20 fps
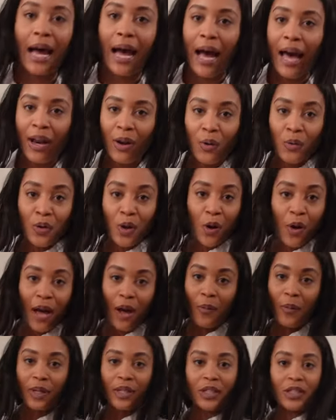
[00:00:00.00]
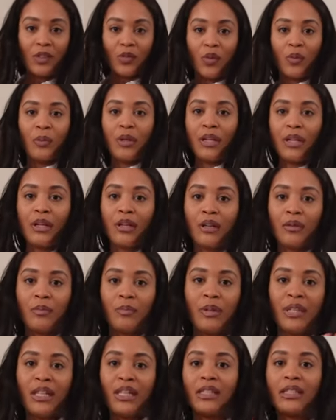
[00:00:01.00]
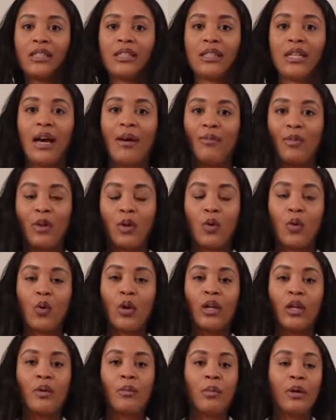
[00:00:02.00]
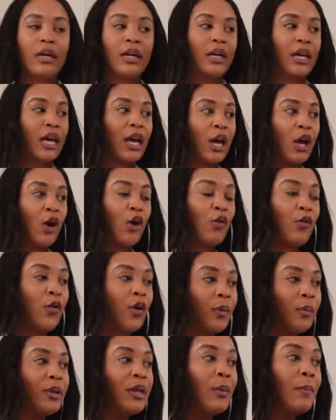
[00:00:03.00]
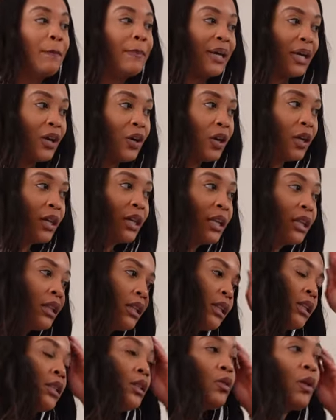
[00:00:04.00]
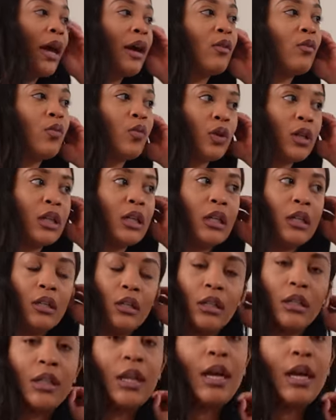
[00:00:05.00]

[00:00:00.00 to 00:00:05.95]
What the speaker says: I don't know how it looks from here because I'm recording, but from the mirror, it looks like really good.